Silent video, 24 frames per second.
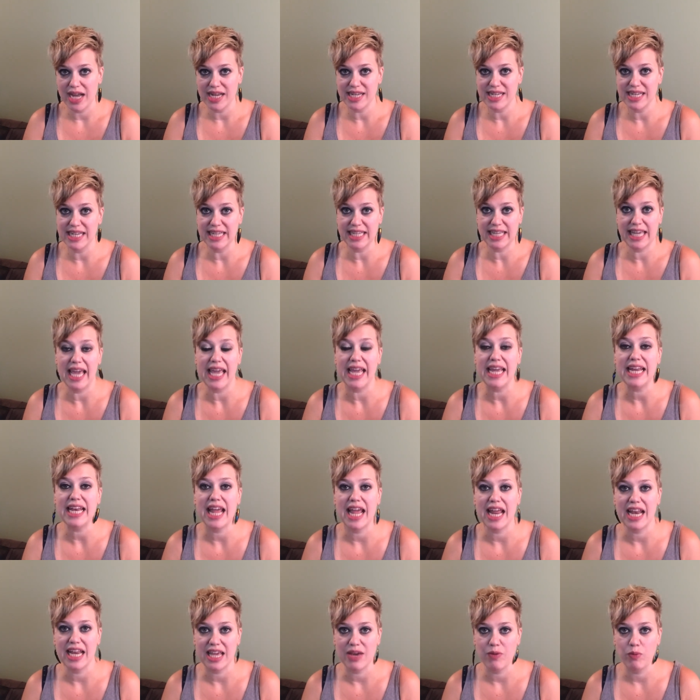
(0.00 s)
I didn't gain
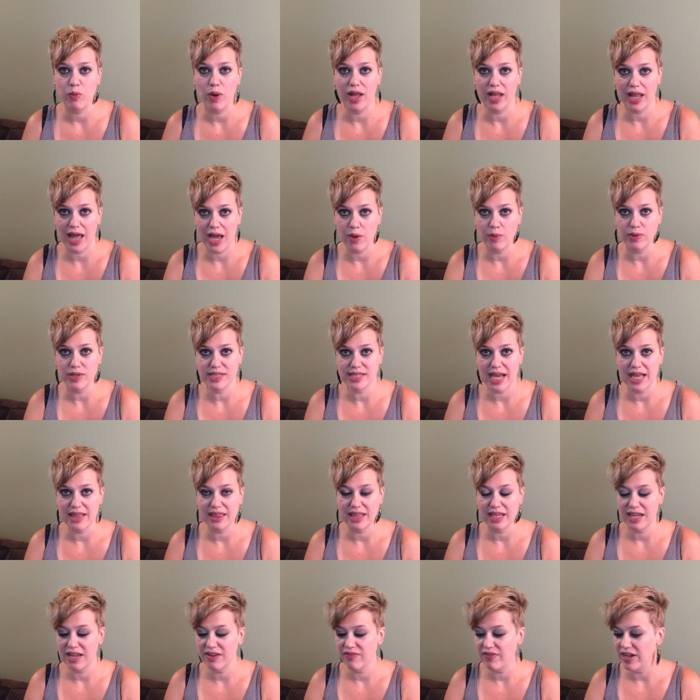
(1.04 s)
any while I was at
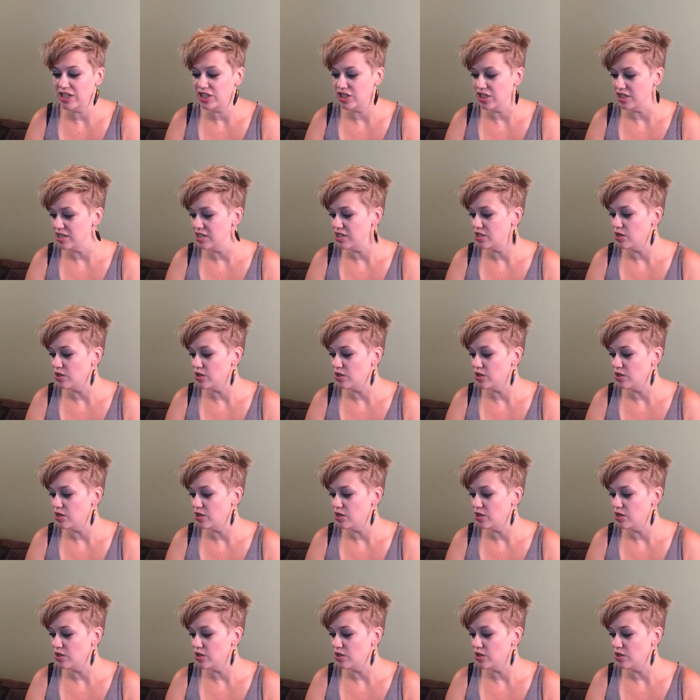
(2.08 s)
the convention.